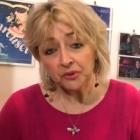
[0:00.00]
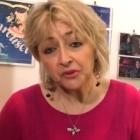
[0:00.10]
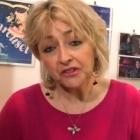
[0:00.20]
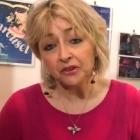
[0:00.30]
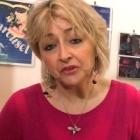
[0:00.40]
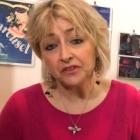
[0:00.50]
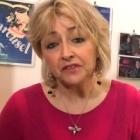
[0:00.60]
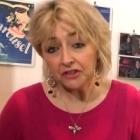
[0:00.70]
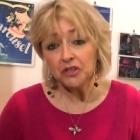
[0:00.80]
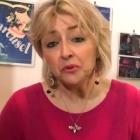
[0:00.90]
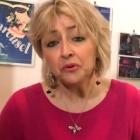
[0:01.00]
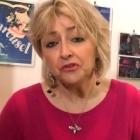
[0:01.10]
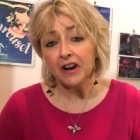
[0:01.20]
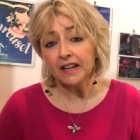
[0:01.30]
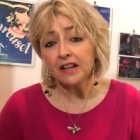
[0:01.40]
also gone to the New
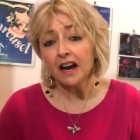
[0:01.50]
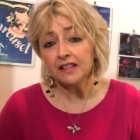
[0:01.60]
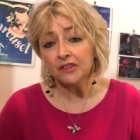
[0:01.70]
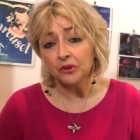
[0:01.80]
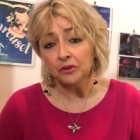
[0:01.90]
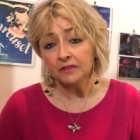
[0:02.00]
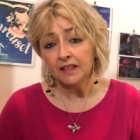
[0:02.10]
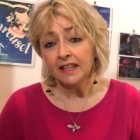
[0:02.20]
Utrecht High School.